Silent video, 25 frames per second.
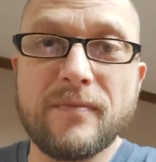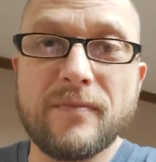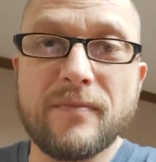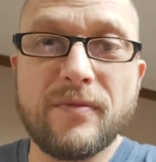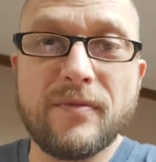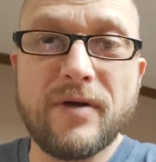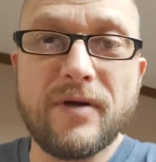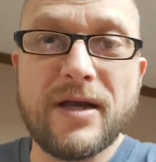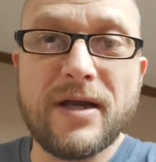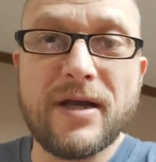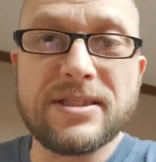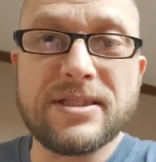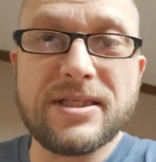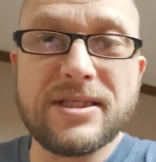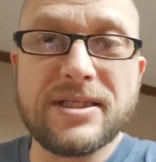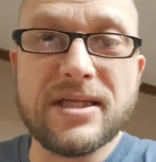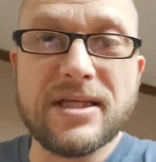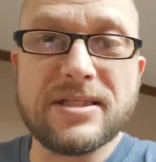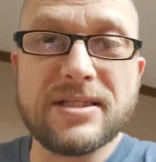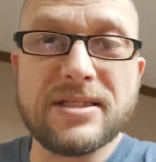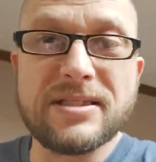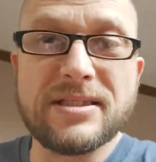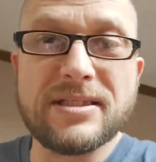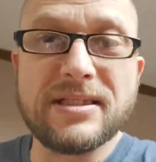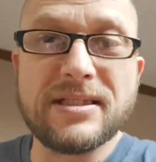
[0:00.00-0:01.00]
Brian
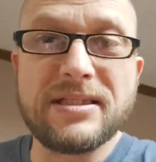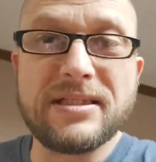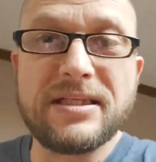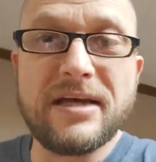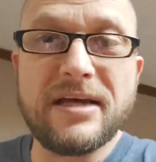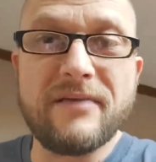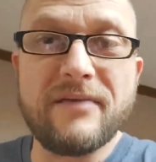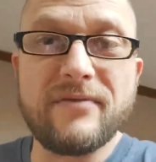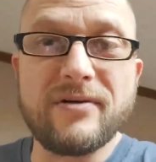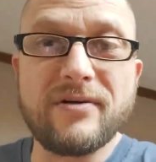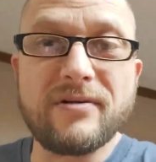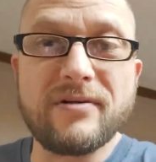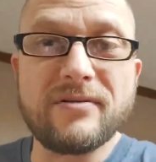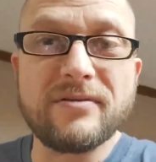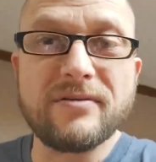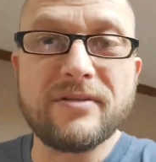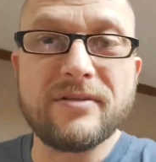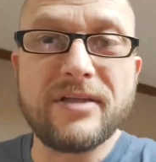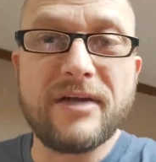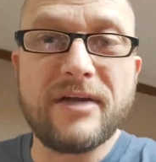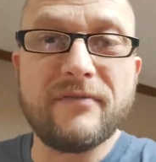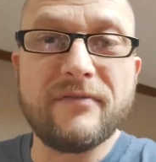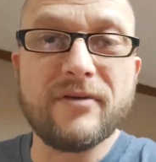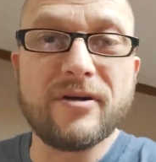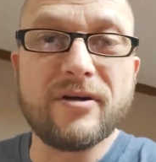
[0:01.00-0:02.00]
says the devil
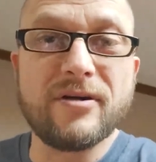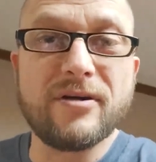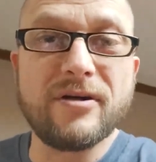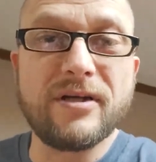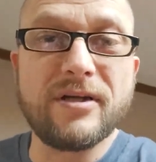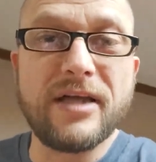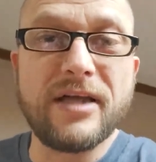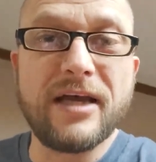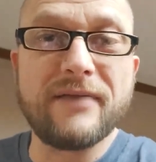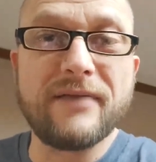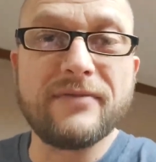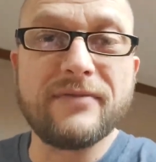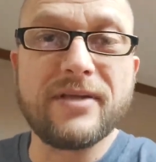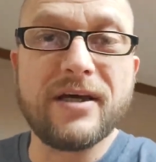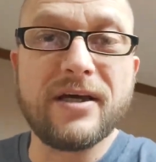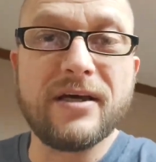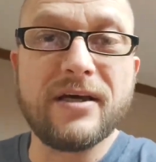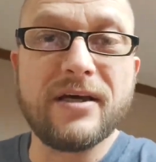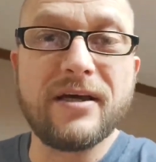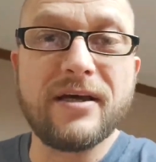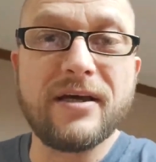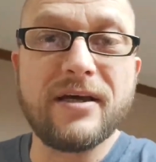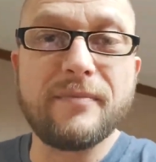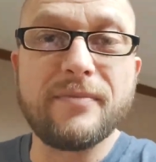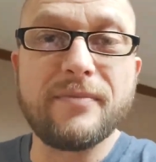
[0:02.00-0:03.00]
never could have
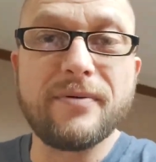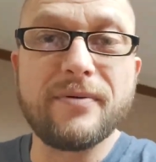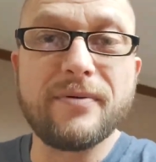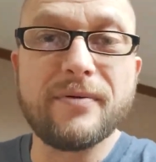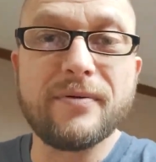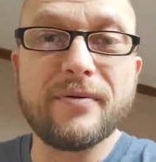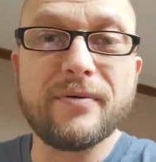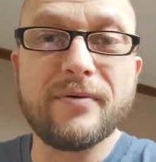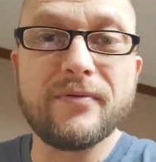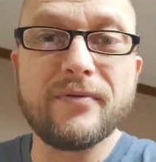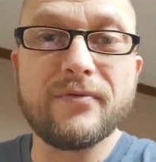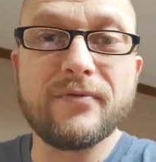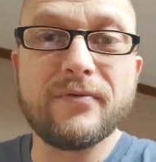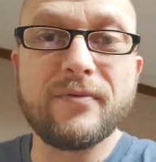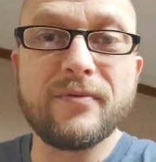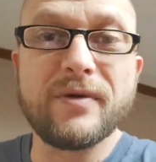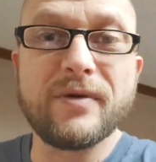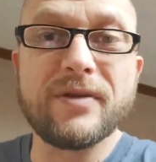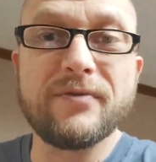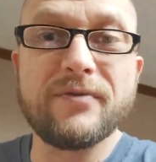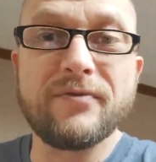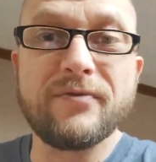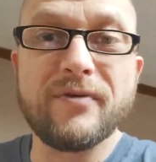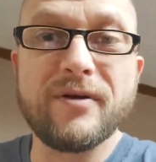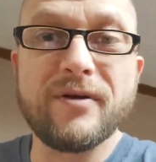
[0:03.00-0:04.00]
done up
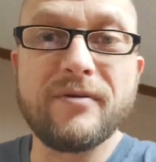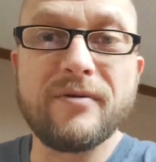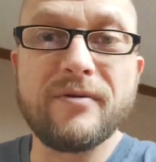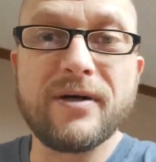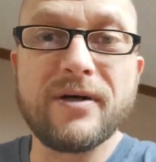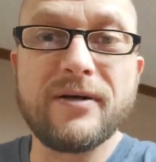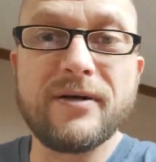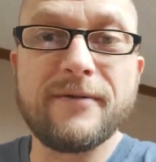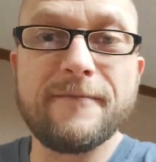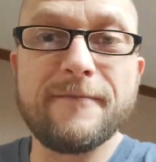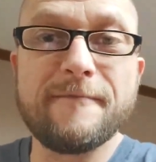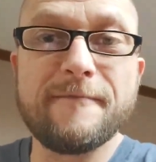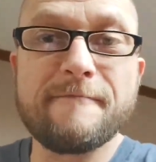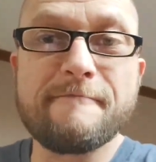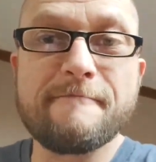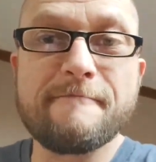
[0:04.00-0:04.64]
with free will.